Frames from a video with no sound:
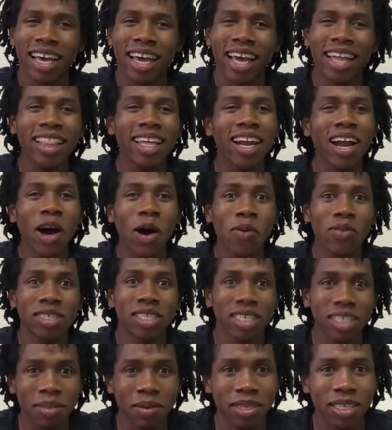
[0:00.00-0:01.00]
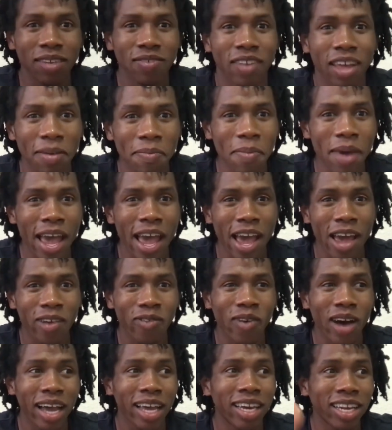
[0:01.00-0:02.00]
And then I always think to myself, like,
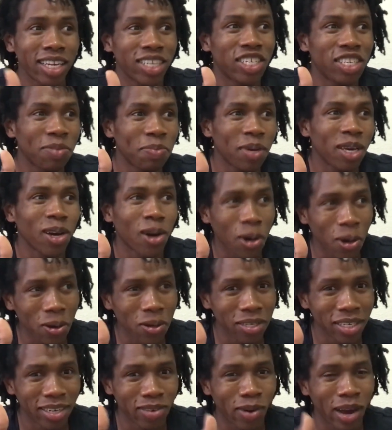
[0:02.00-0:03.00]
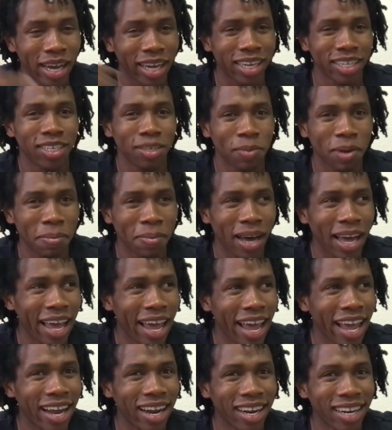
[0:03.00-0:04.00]
man, why couldn't you be older? Why couldn't you be
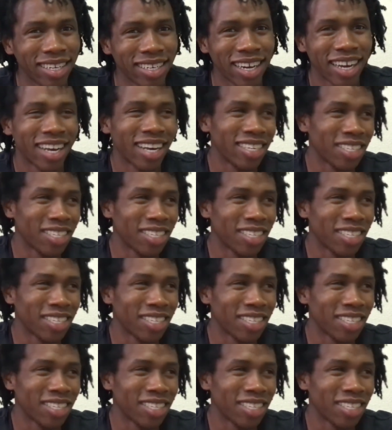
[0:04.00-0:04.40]
my age?